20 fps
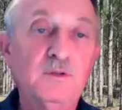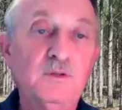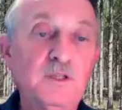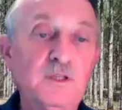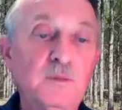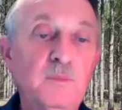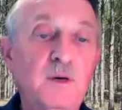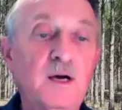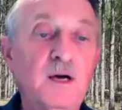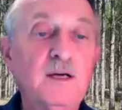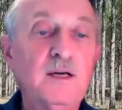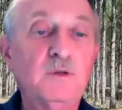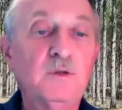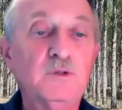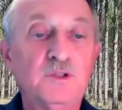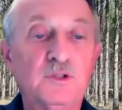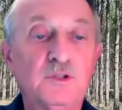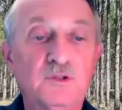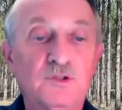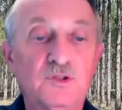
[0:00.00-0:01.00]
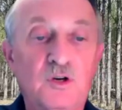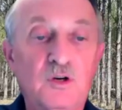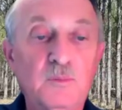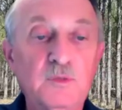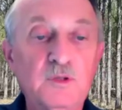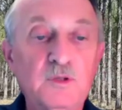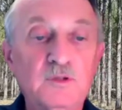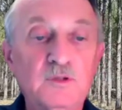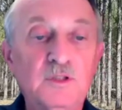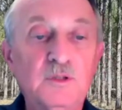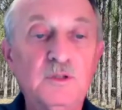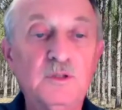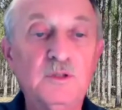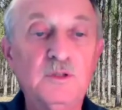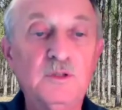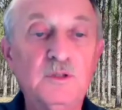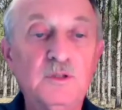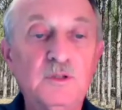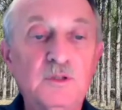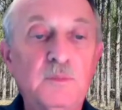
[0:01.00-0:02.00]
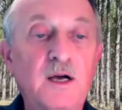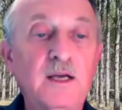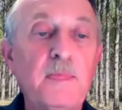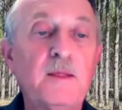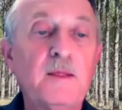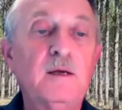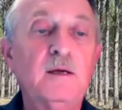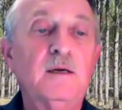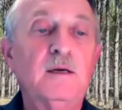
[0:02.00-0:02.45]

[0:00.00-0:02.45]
nearby or is it a sawmill nearby?